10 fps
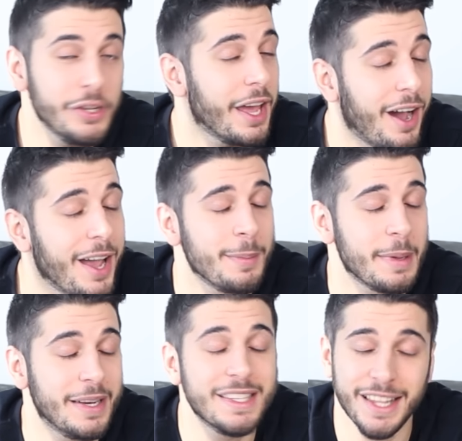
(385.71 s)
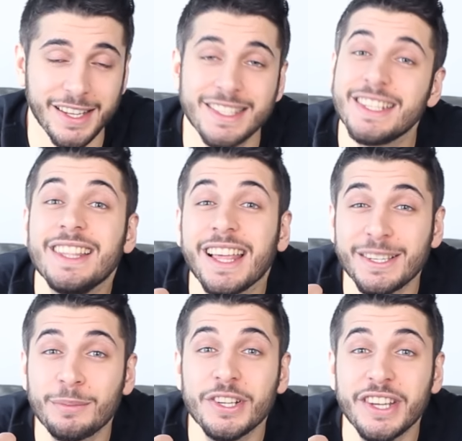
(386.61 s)
yeah, hire me, please, thanks.
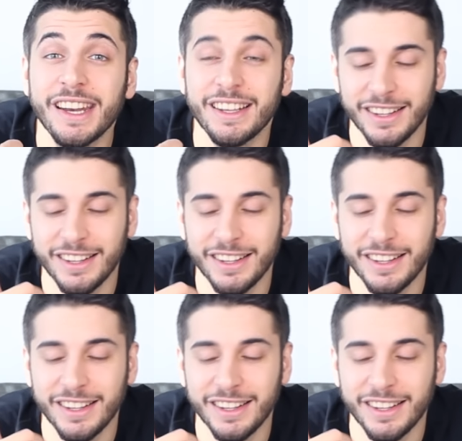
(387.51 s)
Thanks, appreciate